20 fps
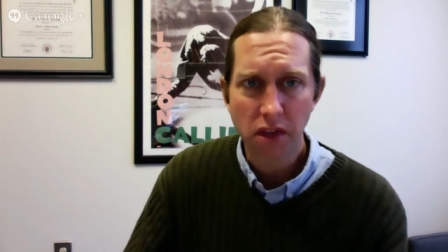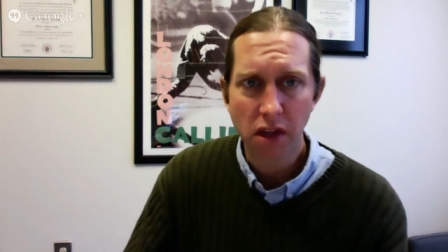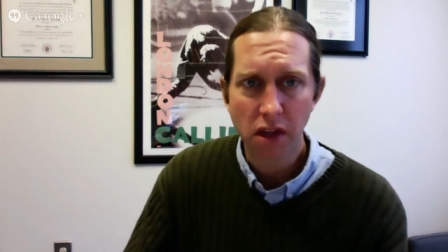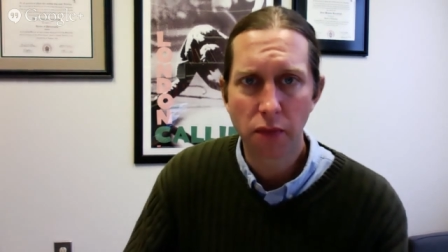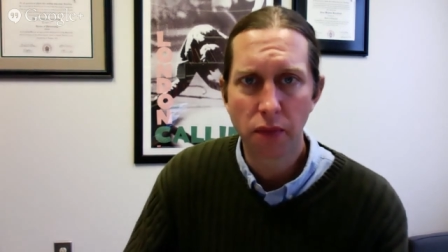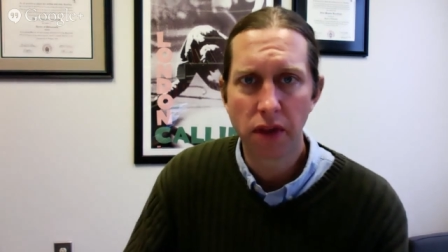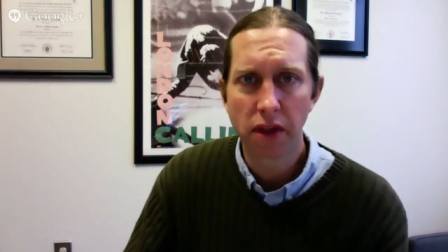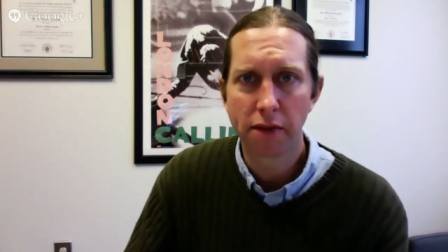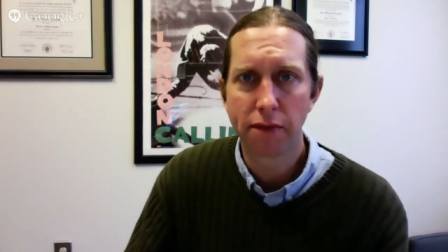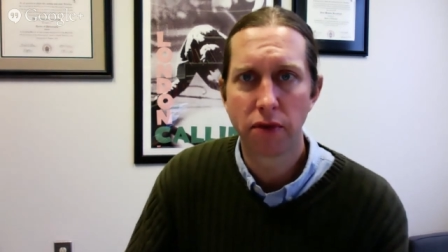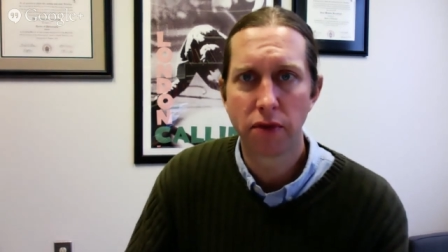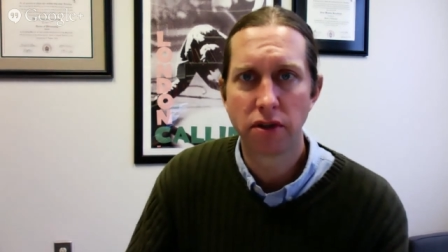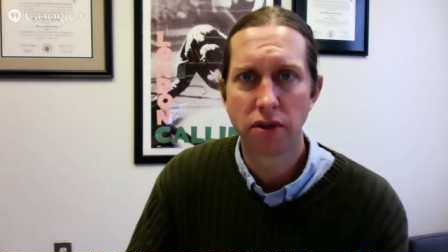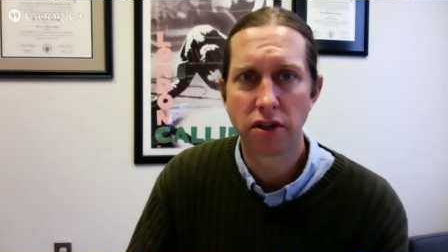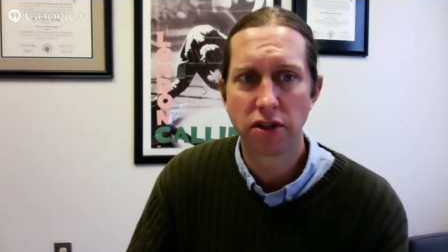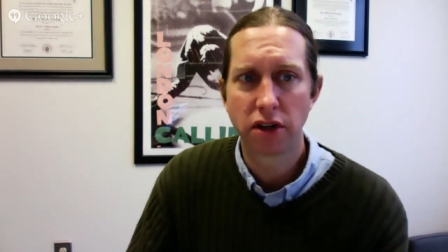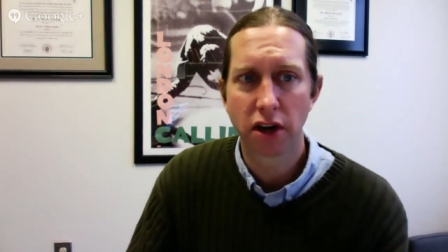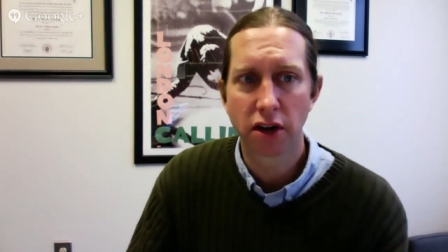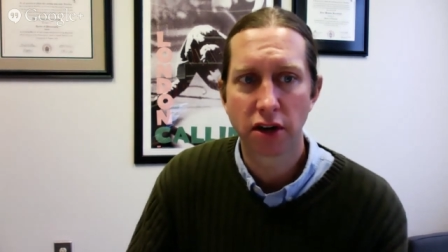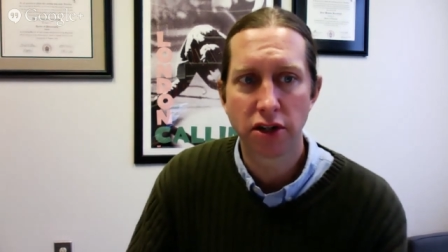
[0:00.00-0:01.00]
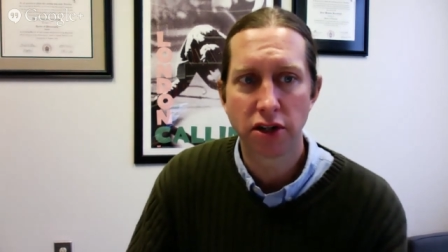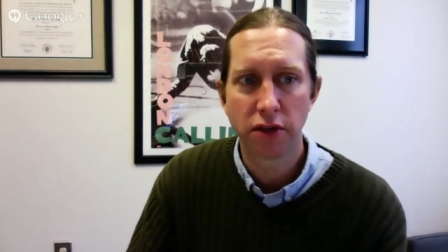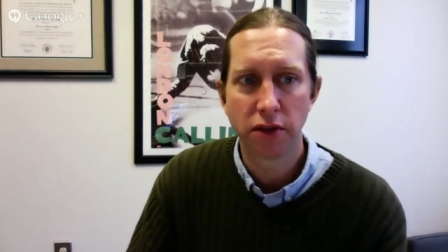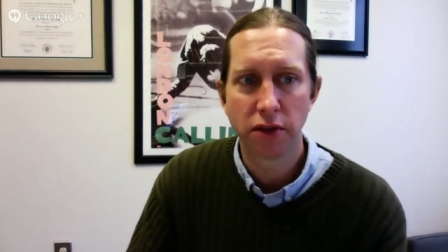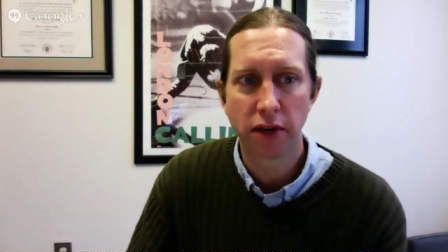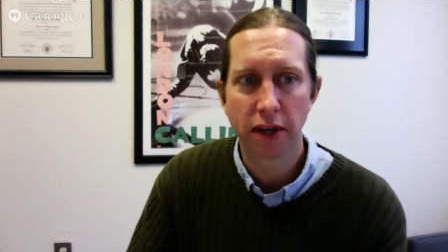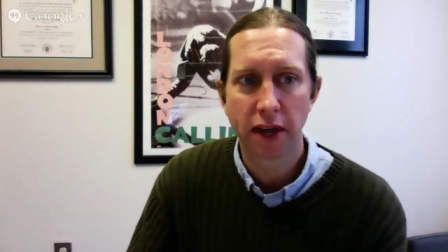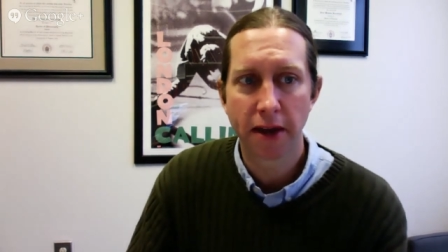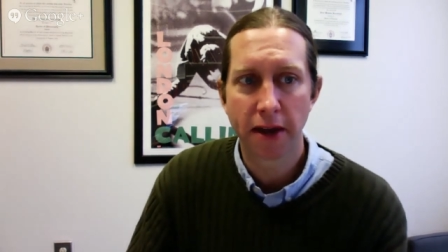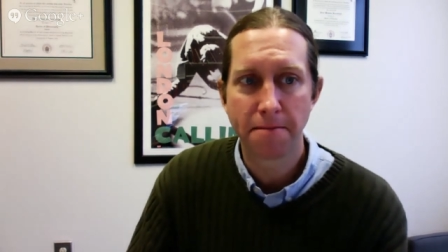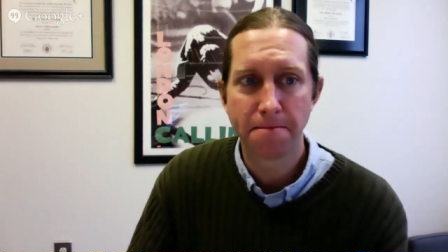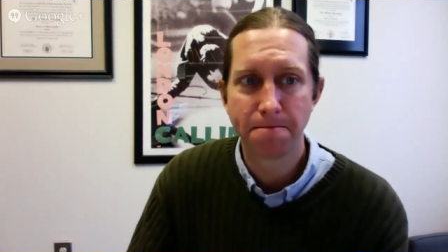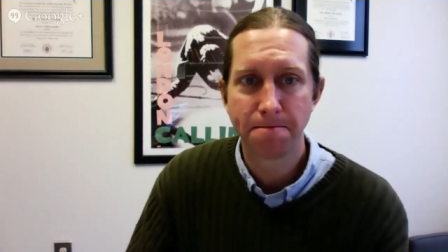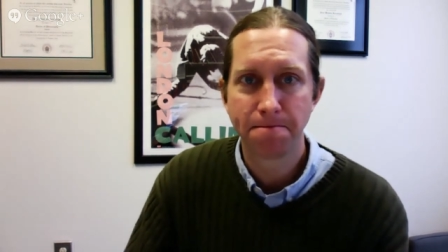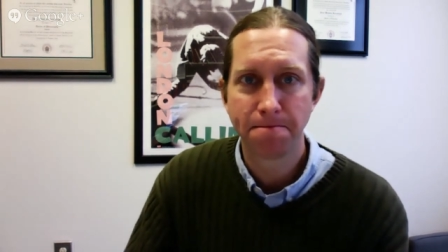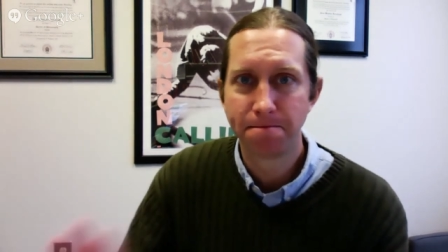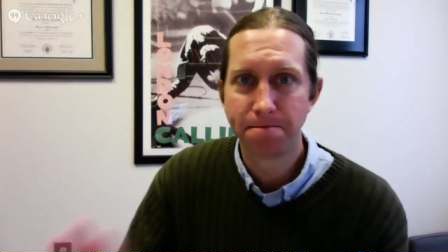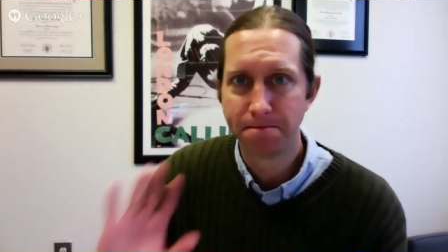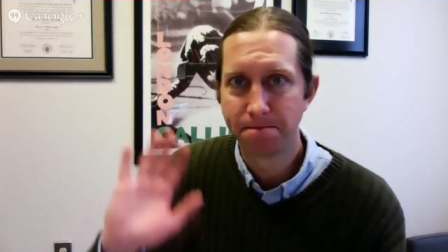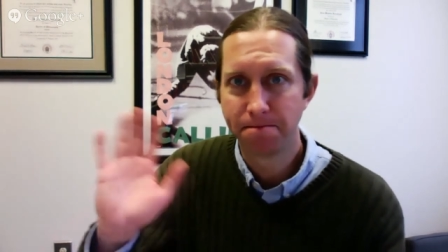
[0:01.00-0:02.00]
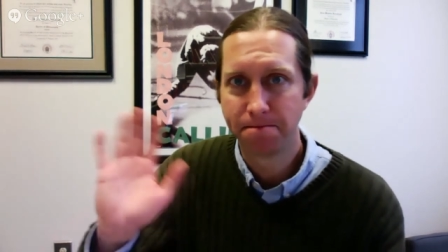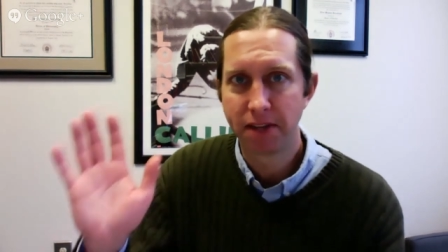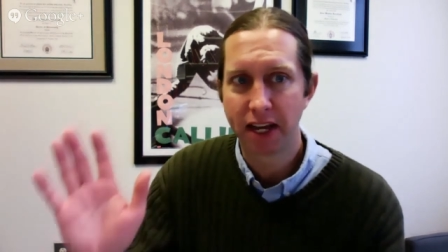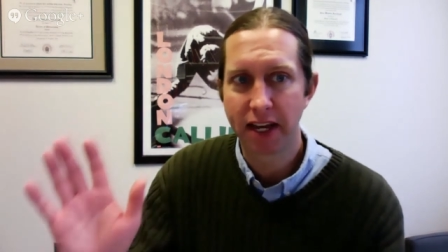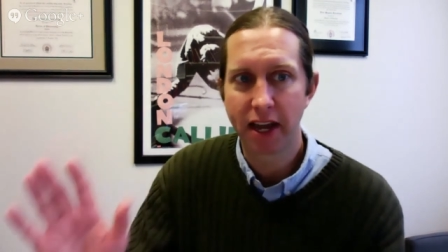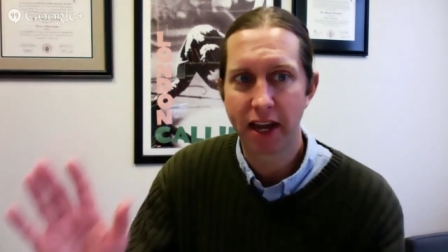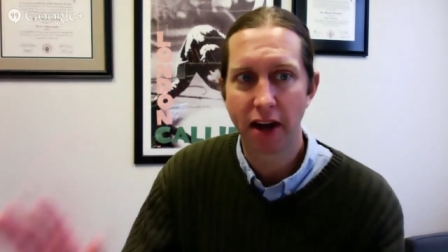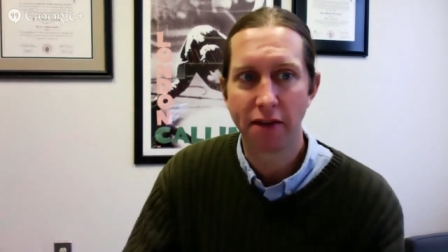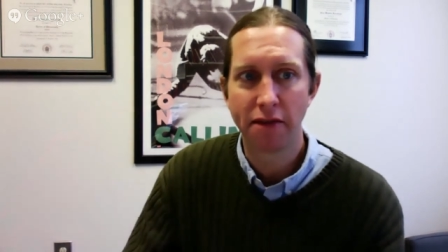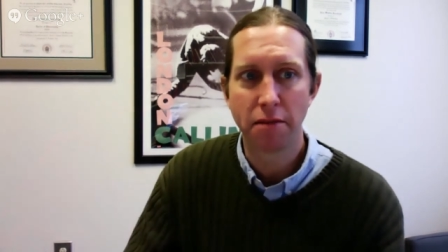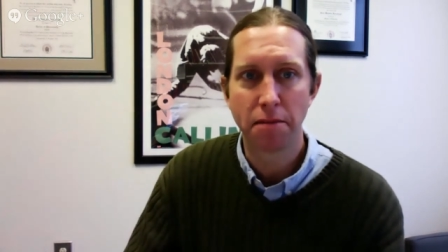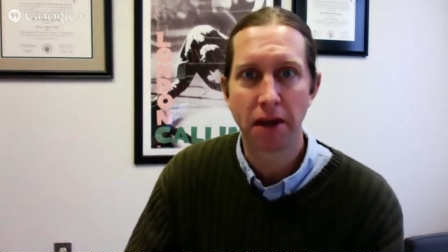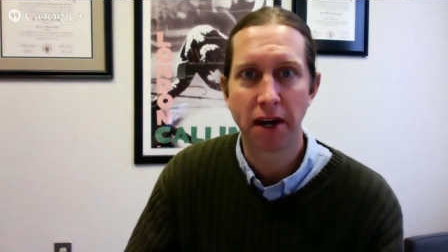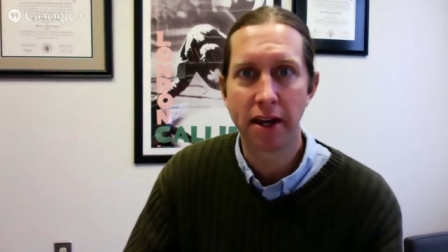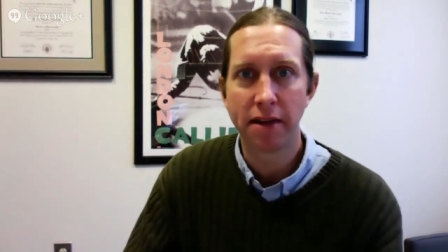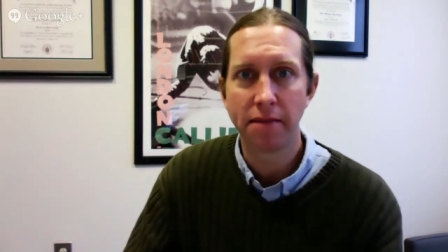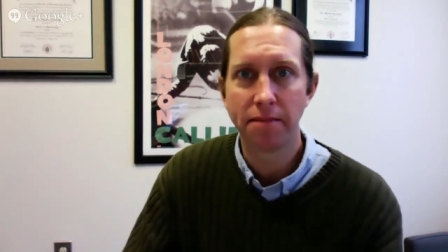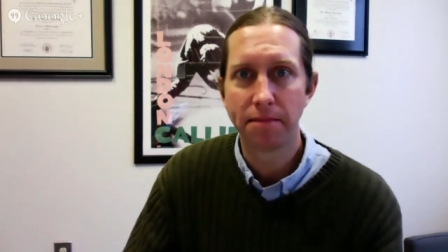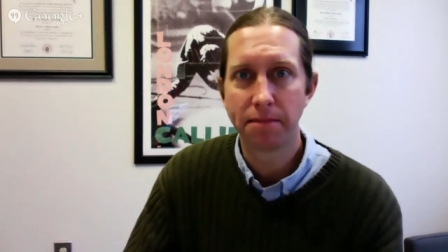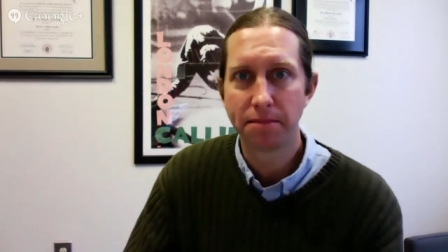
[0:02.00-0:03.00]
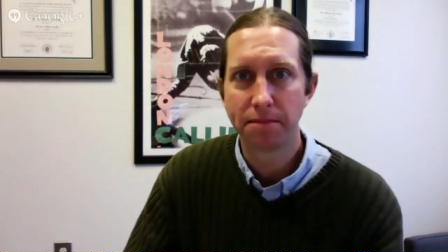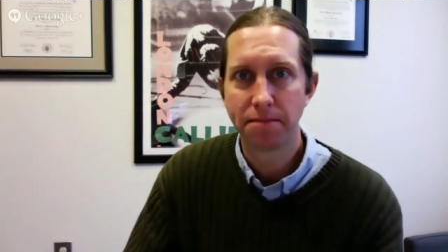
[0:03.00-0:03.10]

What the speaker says: we look forward to talking to you again. Take care, everybody.